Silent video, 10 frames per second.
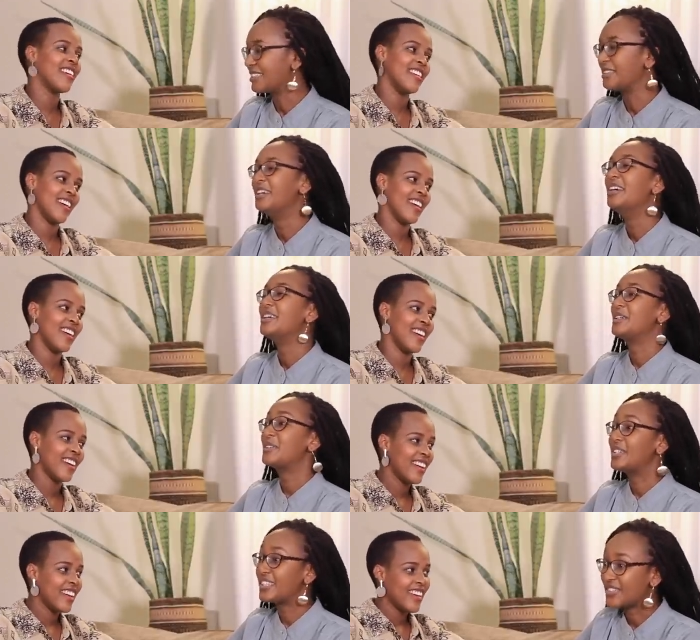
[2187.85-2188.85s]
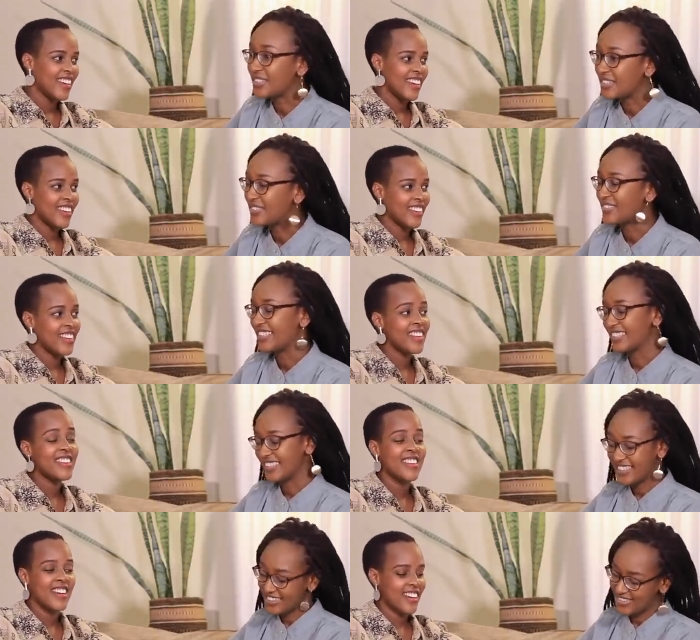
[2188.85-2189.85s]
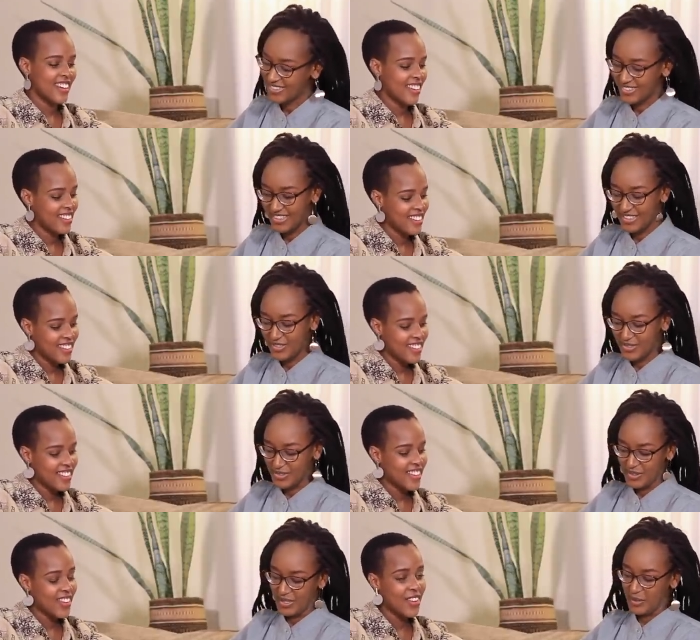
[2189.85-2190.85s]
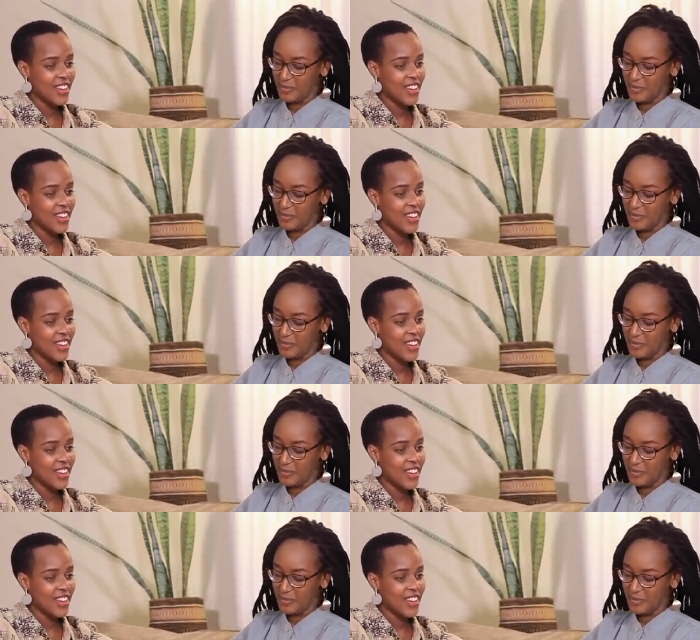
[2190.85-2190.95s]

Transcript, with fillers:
Speaker 1: yeah. that's true that's true yeah